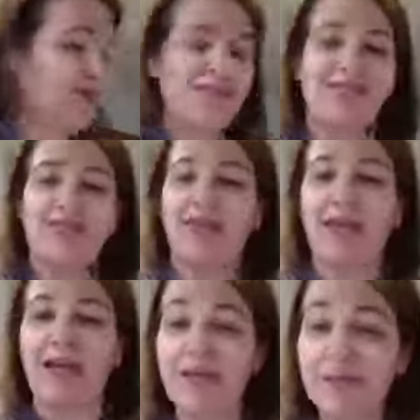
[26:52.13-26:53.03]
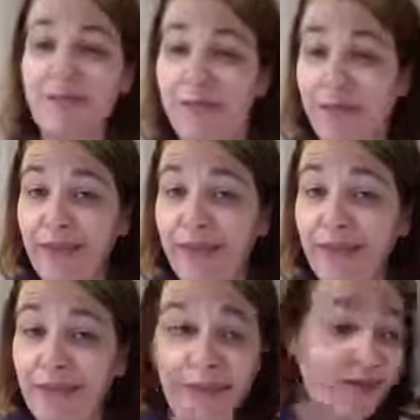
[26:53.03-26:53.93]
Crystal Light
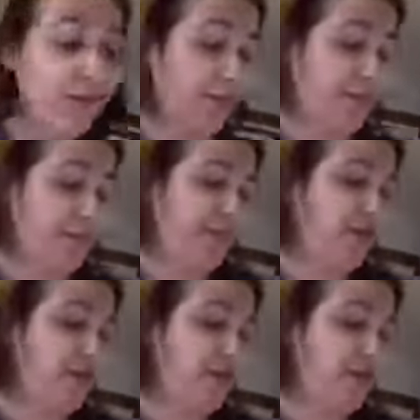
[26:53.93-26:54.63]
something or